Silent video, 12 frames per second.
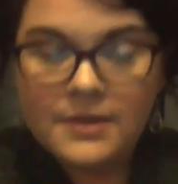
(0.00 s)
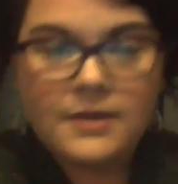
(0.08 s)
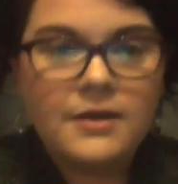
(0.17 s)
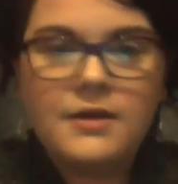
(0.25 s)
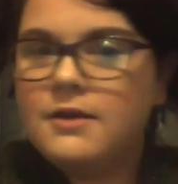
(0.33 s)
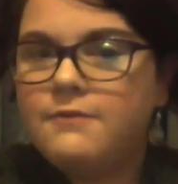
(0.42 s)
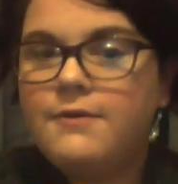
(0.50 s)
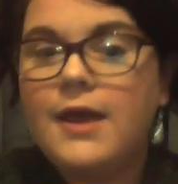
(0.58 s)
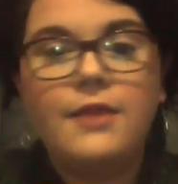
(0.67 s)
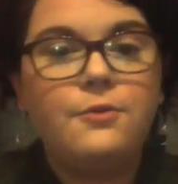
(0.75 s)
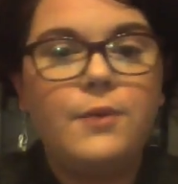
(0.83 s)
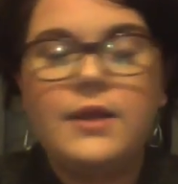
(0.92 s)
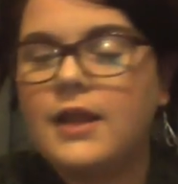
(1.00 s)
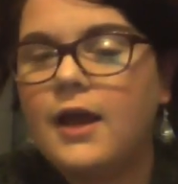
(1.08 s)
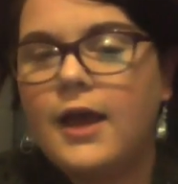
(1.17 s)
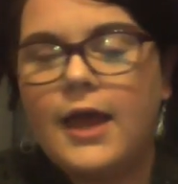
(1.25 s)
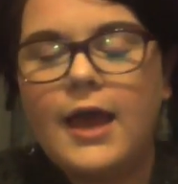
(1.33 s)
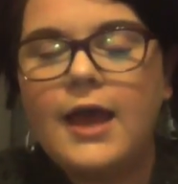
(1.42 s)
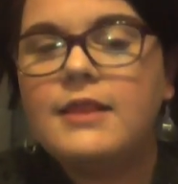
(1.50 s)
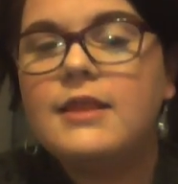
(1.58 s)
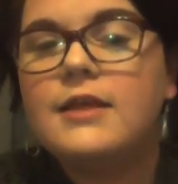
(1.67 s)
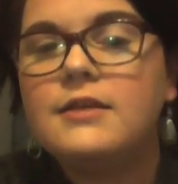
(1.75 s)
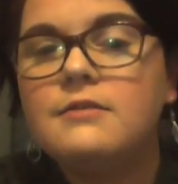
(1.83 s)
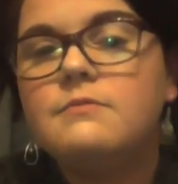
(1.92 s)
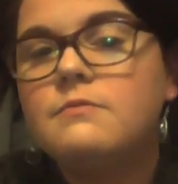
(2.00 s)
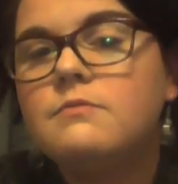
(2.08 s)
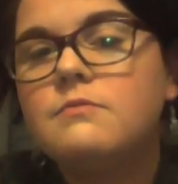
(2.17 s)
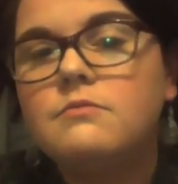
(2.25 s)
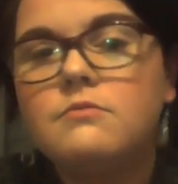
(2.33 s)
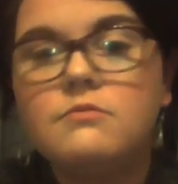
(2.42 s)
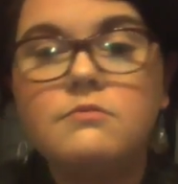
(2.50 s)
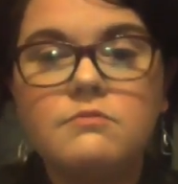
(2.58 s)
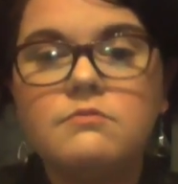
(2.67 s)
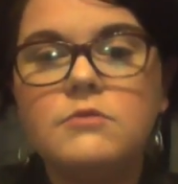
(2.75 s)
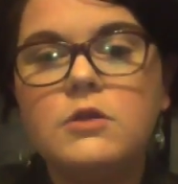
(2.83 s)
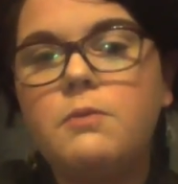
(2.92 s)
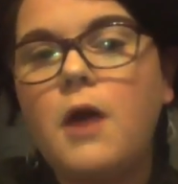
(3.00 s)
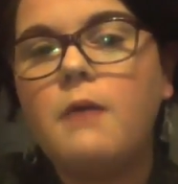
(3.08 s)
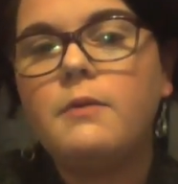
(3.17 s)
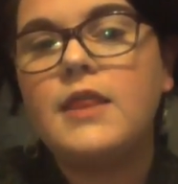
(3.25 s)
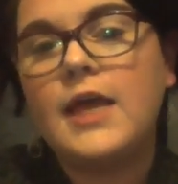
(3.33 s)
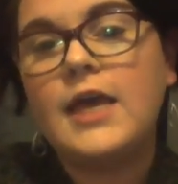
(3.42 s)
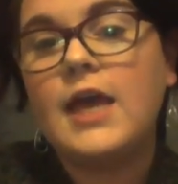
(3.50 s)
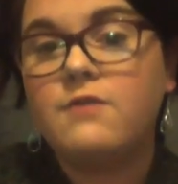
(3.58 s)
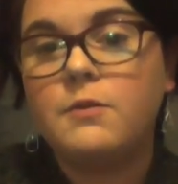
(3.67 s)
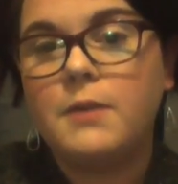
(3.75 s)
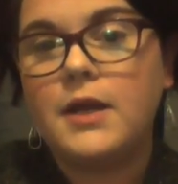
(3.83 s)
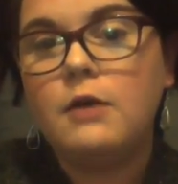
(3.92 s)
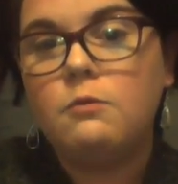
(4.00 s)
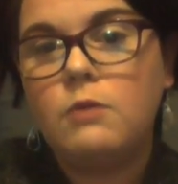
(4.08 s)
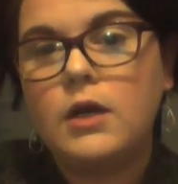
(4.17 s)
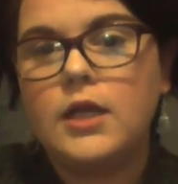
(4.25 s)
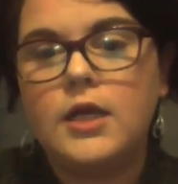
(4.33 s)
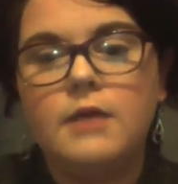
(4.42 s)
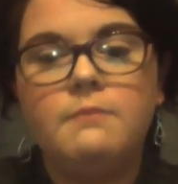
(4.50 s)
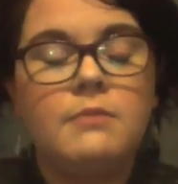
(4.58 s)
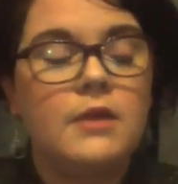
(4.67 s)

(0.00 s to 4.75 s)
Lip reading: If you had the week that I had, then you probably thank everybody, really.